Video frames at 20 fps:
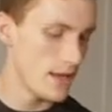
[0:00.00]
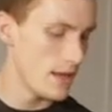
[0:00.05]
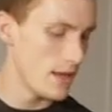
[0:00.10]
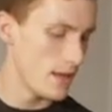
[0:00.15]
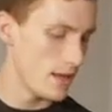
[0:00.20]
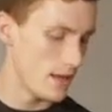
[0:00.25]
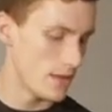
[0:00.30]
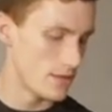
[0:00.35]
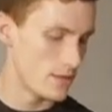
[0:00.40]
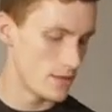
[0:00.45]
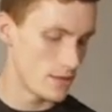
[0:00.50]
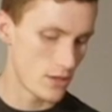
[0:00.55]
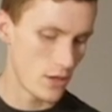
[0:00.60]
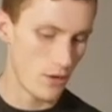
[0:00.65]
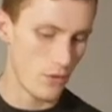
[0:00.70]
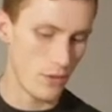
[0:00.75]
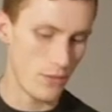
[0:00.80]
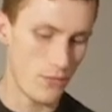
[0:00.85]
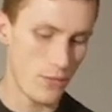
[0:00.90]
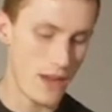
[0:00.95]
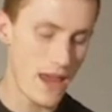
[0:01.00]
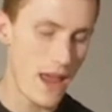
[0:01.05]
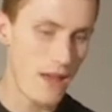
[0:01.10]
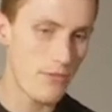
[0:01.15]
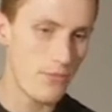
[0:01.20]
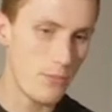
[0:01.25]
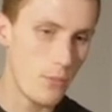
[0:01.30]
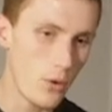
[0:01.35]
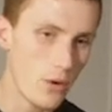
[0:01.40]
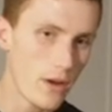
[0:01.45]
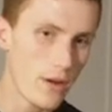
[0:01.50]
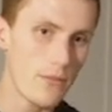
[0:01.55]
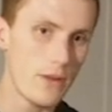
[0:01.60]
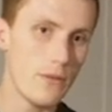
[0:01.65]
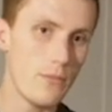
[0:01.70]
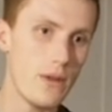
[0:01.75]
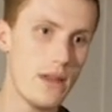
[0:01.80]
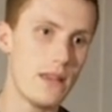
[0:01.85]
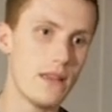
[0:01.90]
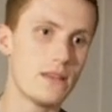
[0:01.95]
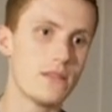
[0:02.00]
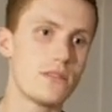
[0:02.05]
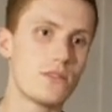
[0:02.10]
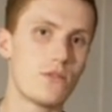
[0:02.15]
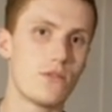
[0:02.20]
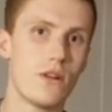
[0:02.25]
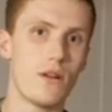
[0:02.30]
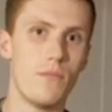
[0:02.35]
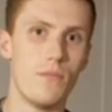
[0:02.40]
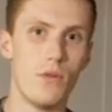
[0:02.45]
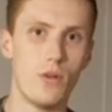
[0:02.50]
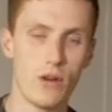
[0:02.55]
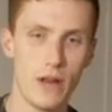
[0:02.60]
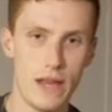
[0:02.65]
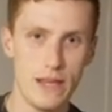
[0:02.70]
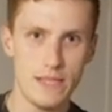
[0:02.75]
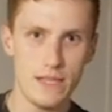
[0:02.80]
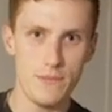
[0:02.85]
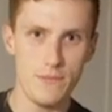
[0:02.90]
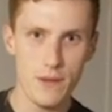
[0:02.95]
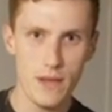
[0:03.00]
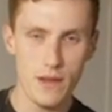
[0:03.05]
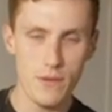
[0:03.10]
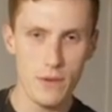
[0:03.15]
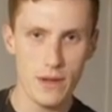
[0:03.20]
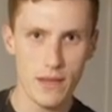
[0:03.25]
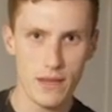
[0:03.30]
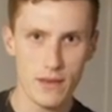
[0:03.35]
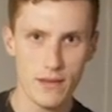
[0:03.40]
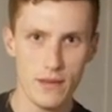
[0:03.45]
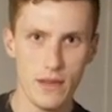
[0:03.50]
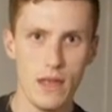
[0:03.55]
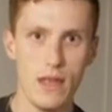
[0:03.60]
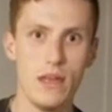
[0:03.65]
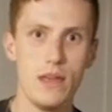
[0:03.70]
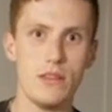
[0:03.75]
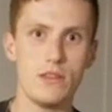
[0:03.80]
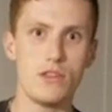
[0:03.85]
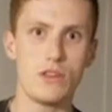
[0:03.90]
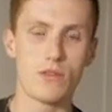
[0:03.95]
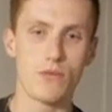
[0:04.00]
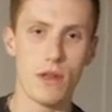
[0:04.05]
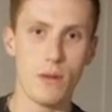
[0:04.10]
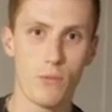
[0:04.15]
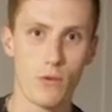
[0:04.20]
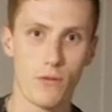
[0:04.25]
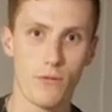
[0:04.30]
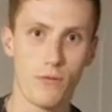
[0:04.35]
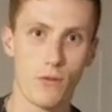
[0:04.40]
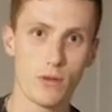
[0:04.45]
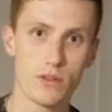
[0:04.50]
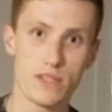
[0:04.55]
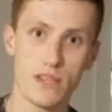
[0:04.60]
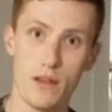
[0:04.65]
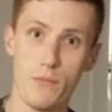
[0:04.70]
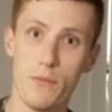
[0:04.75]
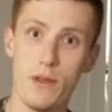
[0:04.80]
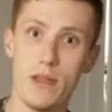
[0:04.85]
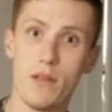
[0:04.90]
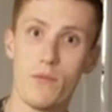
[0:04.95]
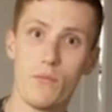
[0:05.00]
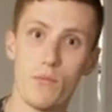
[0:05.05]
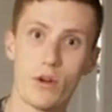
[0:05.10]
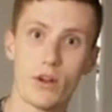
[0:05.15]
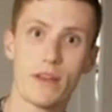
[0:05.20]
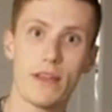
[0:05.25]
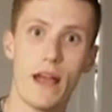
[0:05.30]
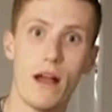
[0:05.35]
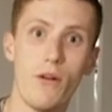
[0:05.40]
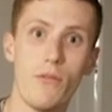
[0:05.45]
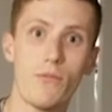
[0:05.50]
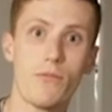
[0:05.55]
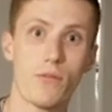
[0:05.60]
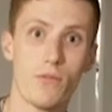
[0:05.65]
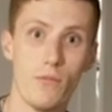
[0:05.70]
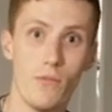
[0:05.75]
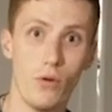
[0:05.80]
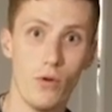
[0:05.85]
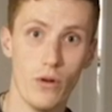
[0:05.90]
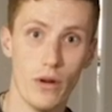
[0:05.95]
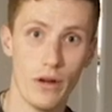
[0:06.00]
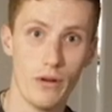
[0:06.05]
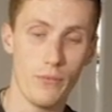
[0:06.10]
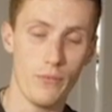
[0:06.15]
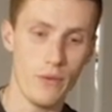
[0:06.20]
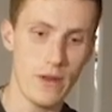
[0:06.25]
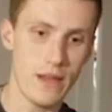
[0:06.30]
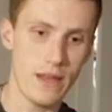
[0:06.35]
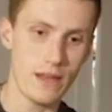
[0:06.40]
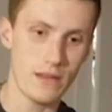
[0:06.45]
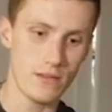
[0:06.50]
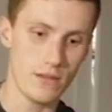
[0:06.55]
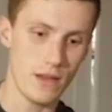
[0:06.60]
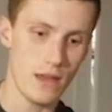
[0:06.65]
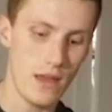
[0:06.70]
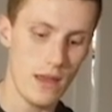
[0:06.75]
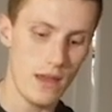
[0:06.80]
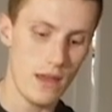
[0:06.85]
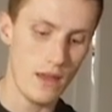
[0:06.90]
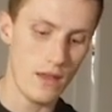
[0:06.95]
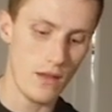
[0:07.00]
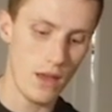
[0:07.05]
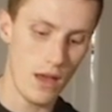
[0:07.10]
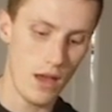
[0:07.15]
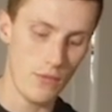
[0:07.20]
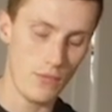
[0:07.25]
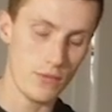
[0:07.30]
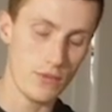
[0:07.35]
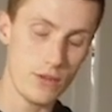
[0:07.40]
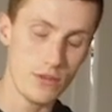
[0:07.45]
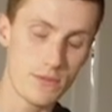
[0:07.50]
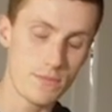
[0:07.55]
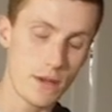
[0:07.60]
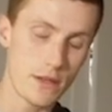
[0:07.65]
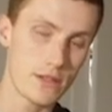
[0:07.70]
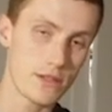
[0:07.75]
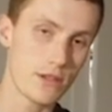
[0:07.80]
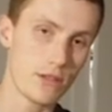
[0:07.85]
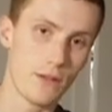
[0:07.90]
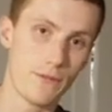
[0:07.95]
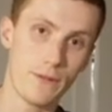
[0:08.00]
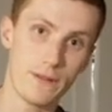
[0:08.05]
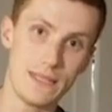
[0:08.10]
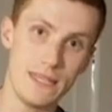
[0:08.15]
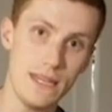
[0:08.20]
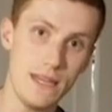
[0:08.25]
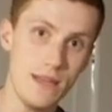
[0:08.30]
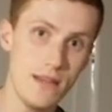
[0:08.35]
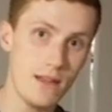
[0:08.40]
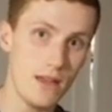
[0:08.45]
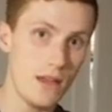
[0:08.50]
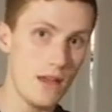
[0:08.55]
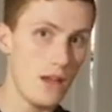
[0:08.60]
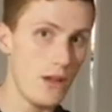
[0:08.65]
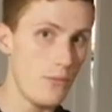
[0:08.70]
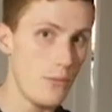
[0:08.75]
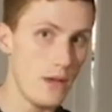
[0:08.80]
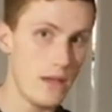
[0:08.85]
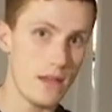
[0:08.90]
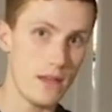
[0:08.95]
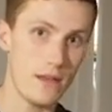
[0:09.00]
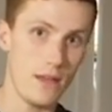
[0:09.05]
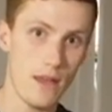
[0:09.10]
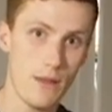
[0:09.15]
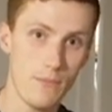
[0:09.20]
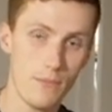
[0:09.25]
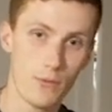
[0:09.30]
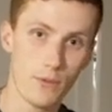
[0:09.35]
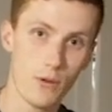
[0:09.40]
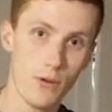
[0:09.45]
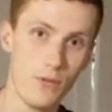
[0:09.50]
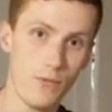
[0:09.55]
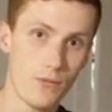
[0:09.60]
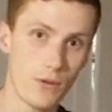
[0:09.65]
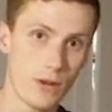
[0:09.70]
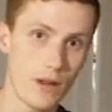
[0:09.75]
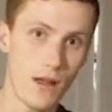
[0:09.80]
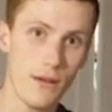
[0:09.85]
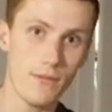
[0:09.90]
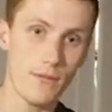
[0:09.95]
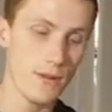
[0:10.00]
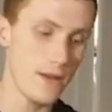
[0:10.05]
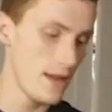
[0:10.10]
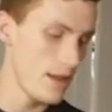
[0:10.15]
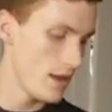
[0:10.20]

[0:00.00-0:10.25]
And so if we have more of it, we can store up more ATP, we can generate more force, and we can work out for more, and we can reduce muscular fatigue, we can improve recovery.